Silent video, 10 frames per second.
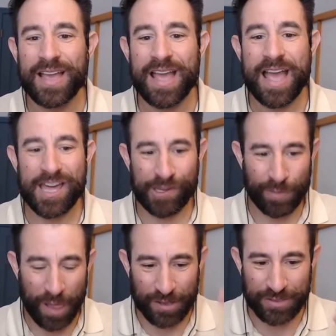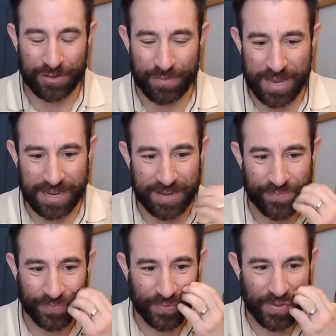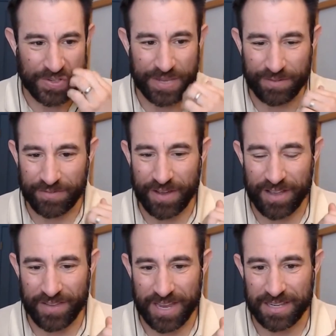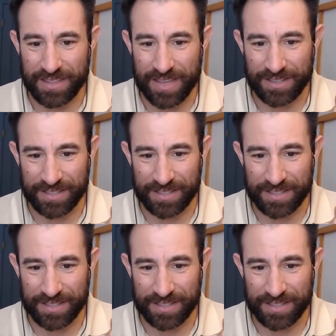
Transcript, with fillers: and I'll still make $75,000-$80,000